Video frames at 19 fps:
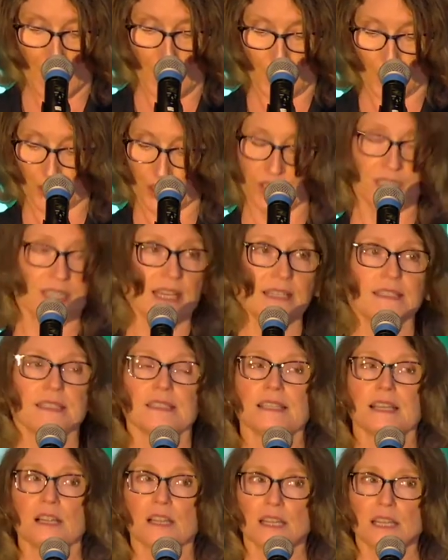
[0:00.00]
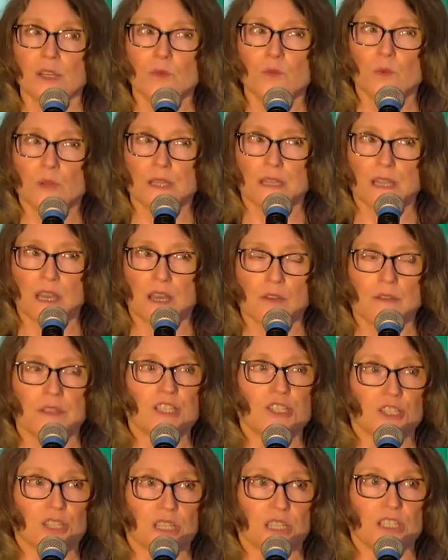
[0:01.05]
She doesn't tell anyone, though, that
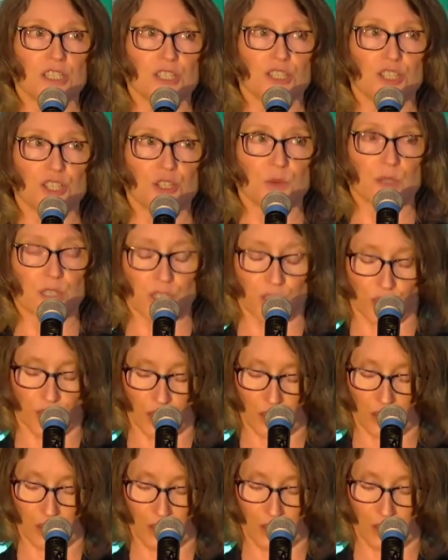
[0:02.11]
she is Jewish.